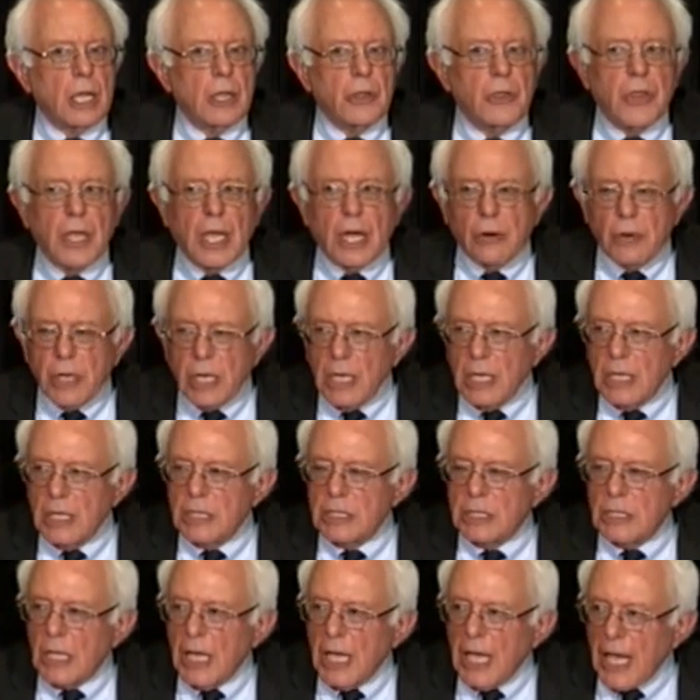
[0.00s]
There
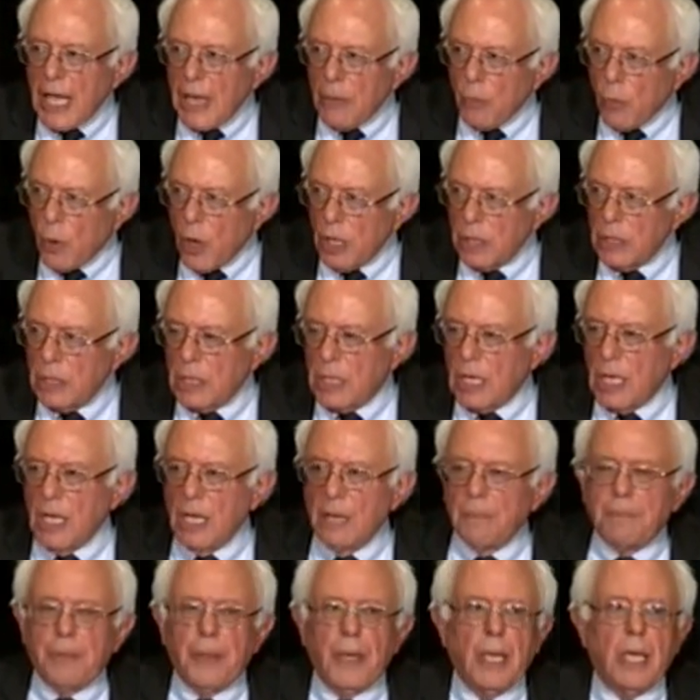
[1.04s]
is one
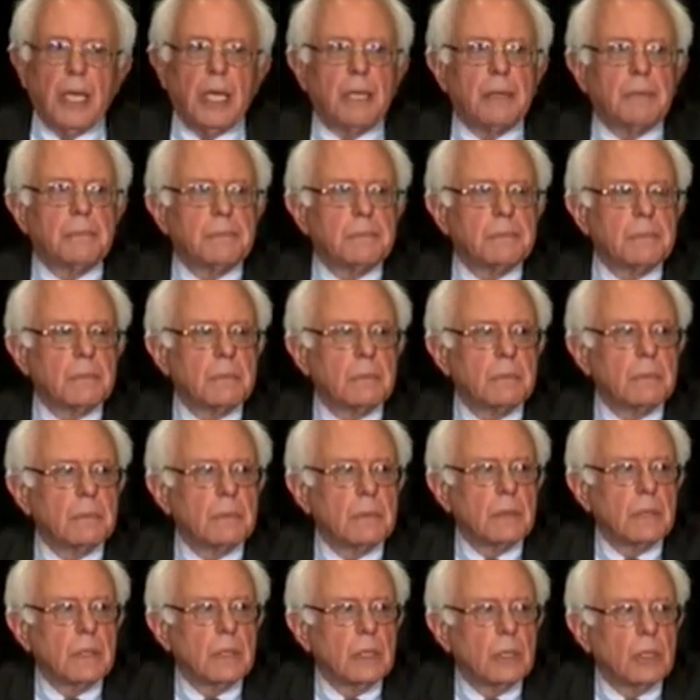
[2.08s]
campaign
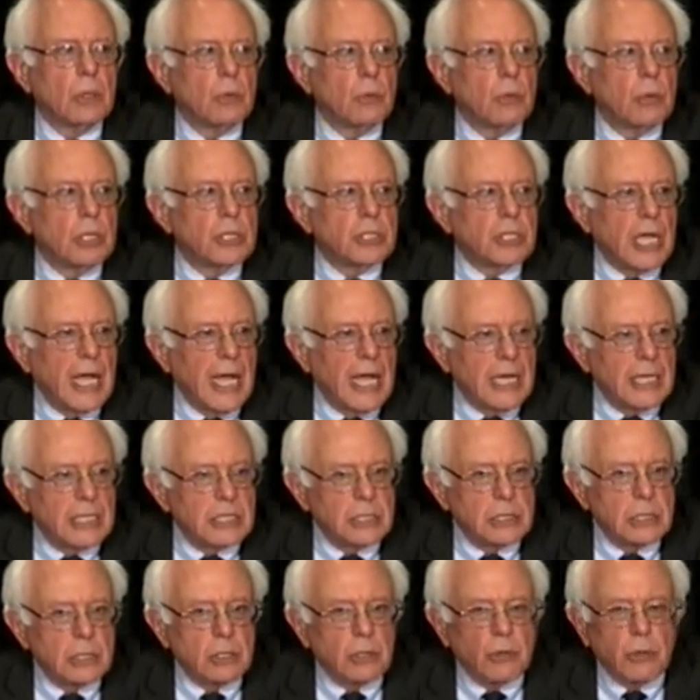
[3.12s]
which
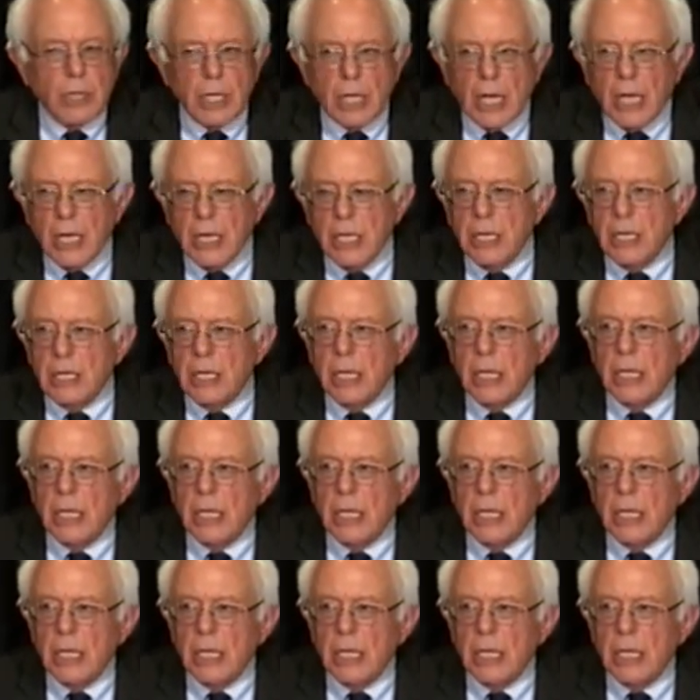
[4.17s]
has created